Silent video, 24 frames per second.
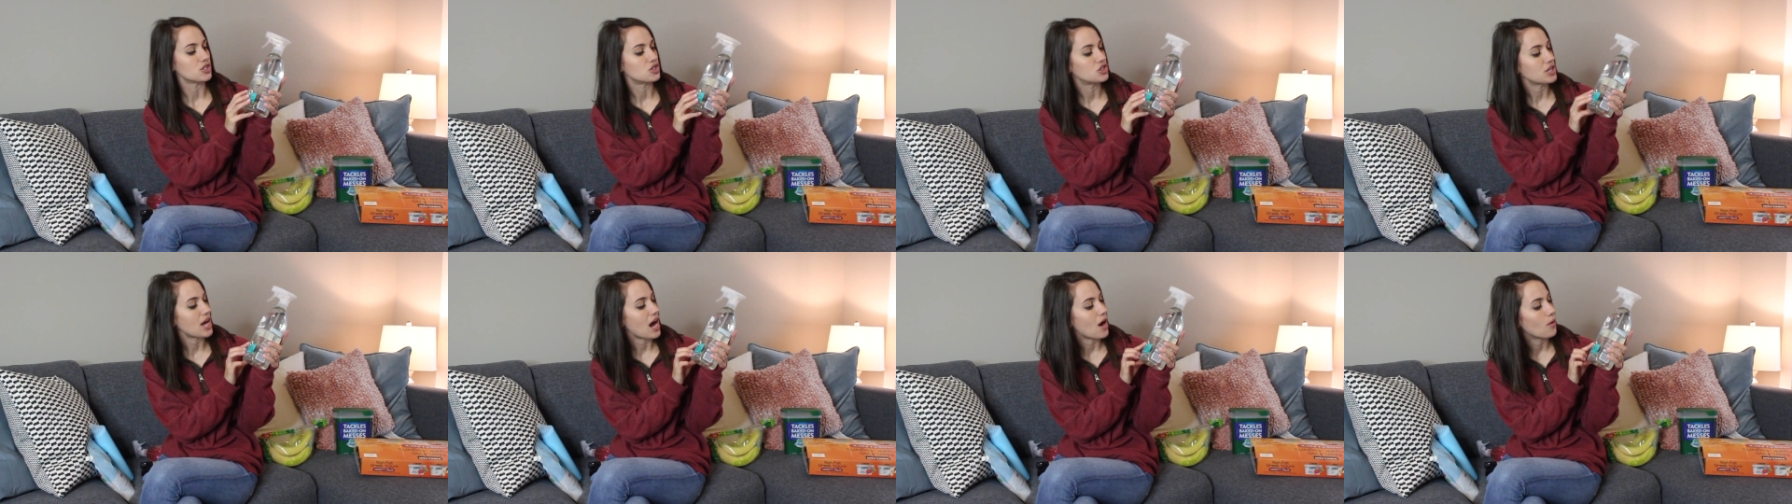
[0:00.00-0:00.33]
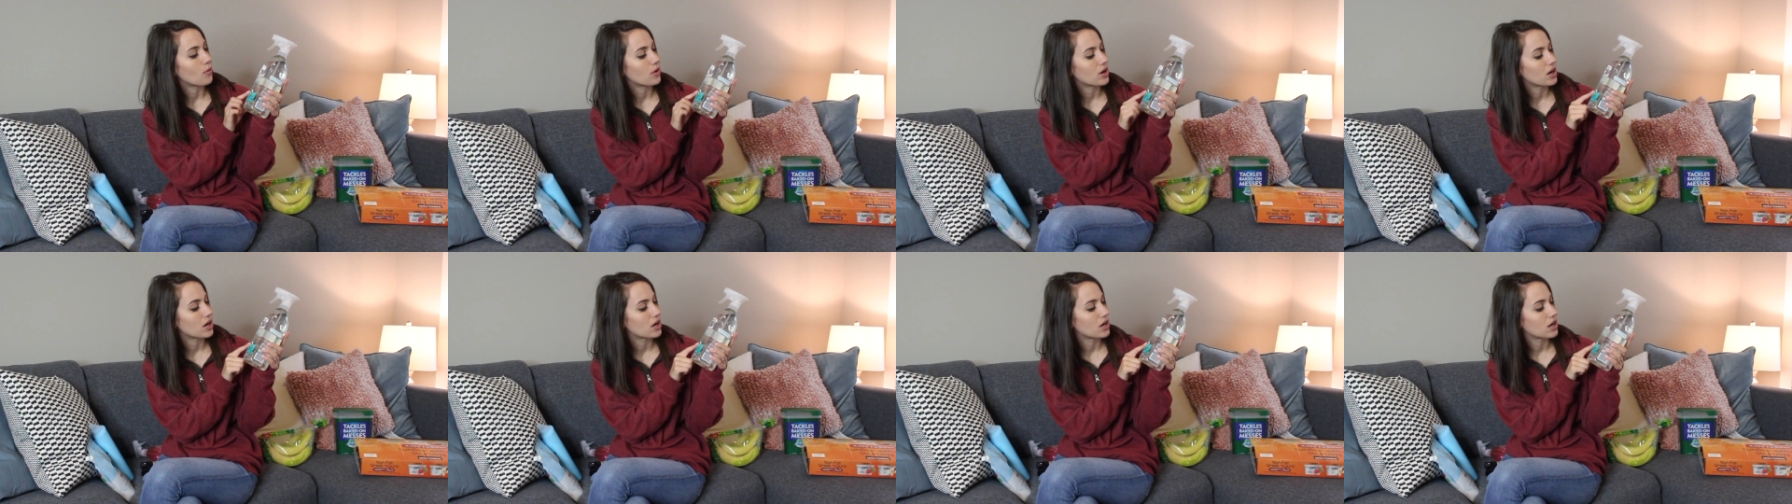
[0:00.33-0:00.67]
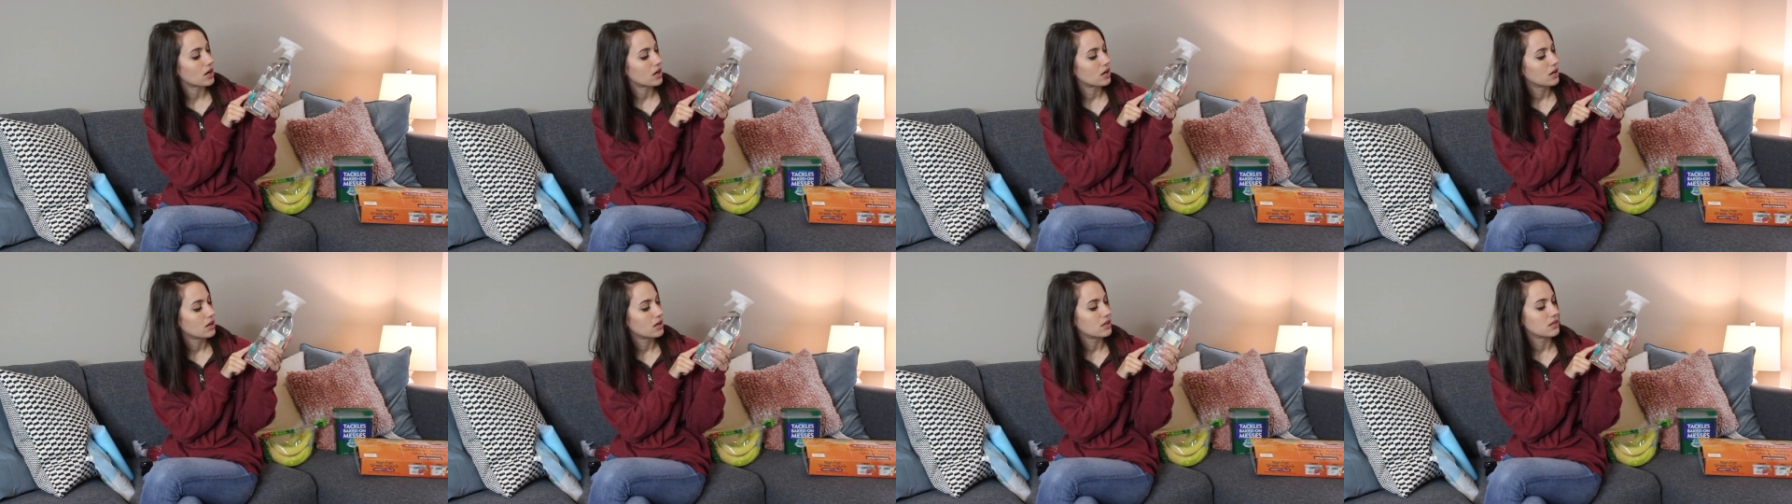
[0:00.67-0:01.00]

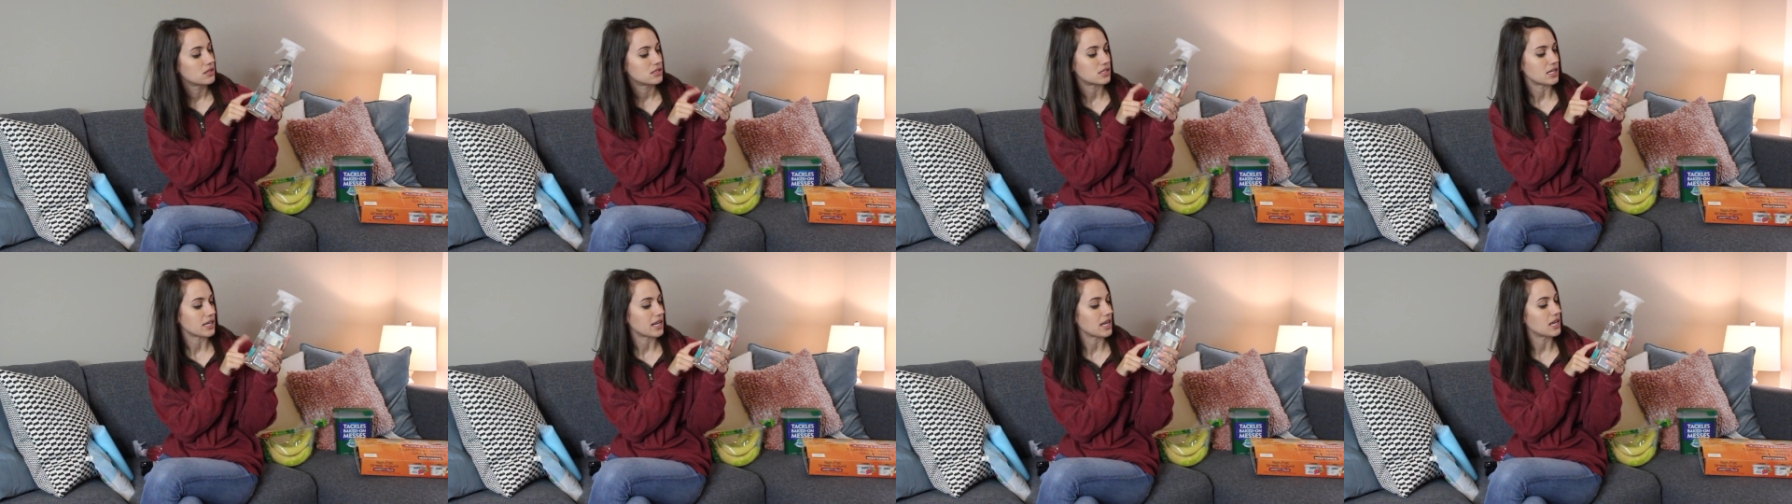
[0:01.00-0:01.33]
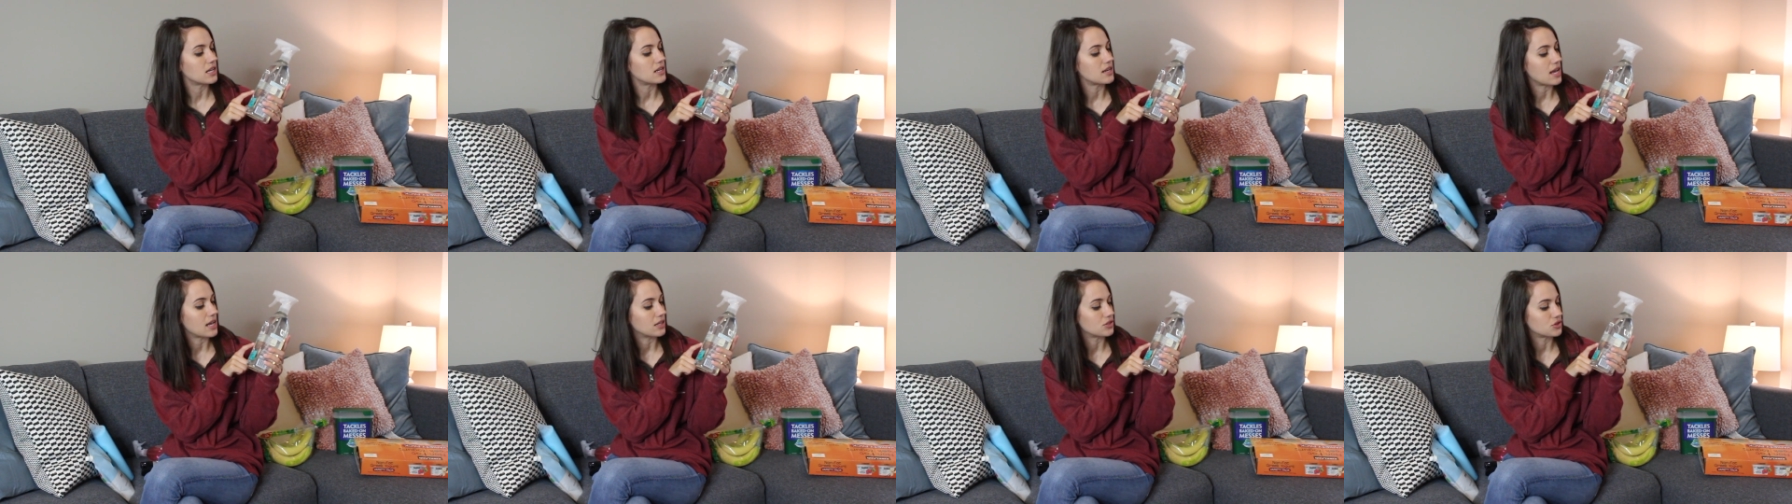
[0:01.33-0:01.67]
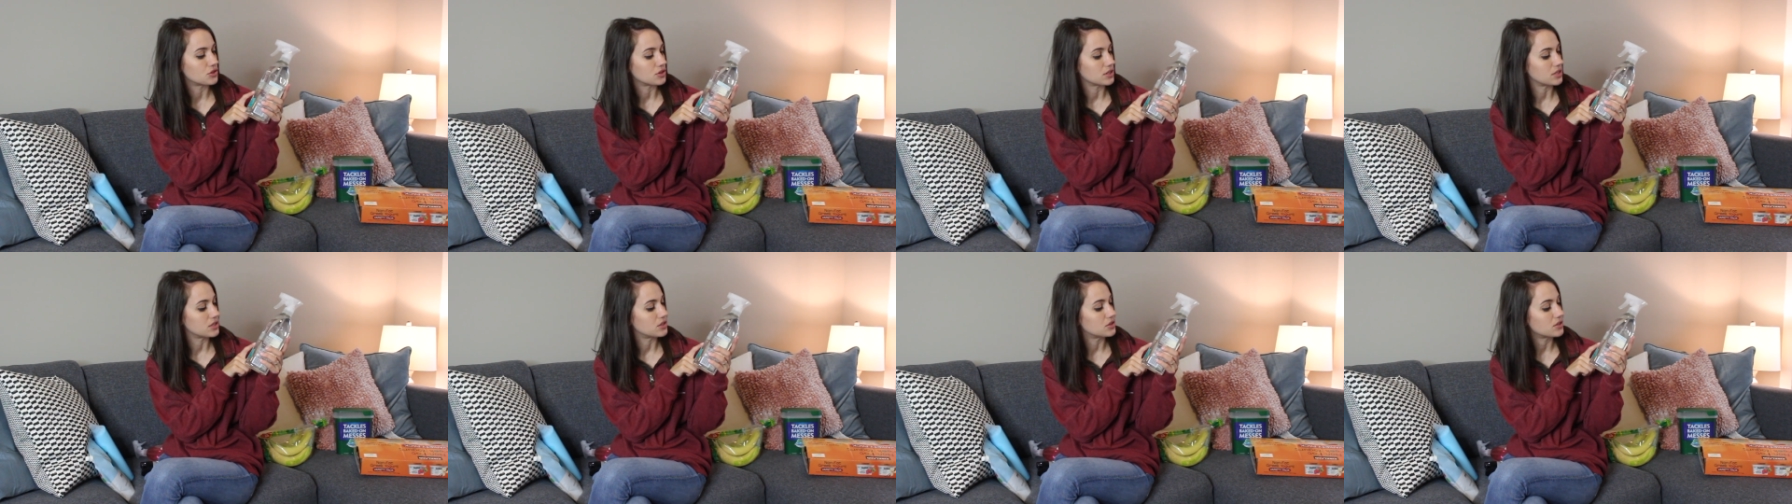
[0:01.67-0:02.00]
Shower. It's again
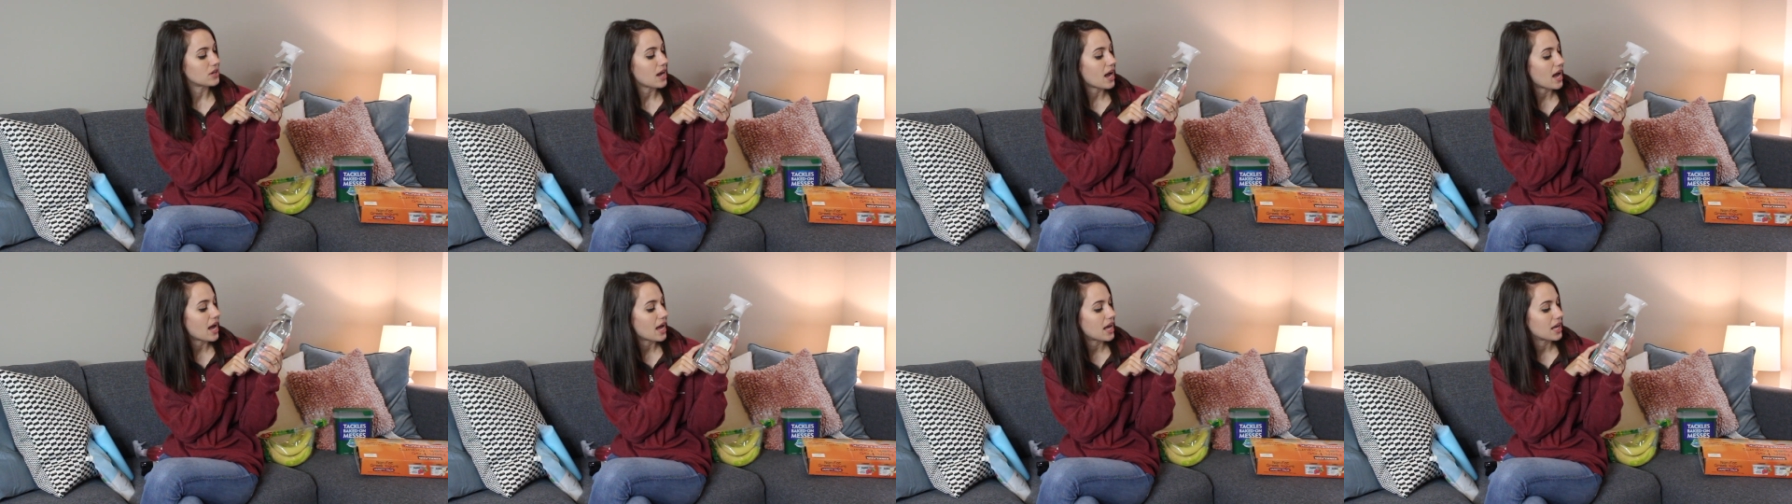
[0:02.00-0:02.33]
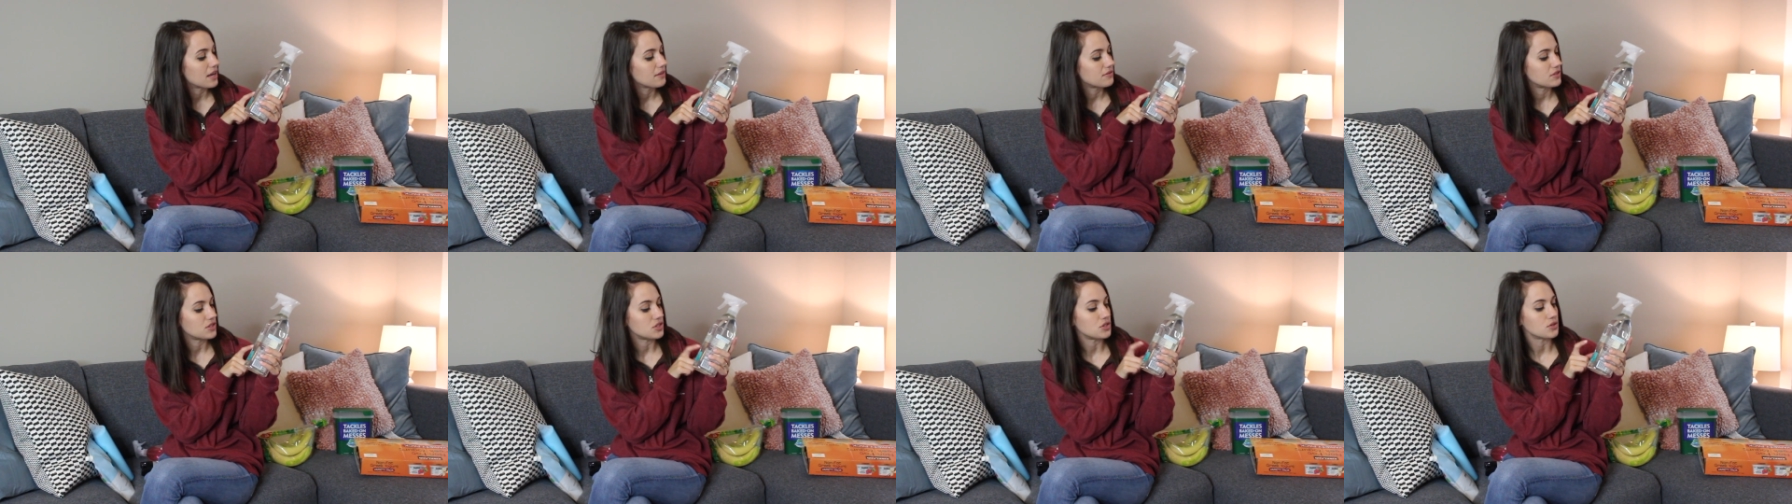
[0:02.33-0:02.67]
naturally derived.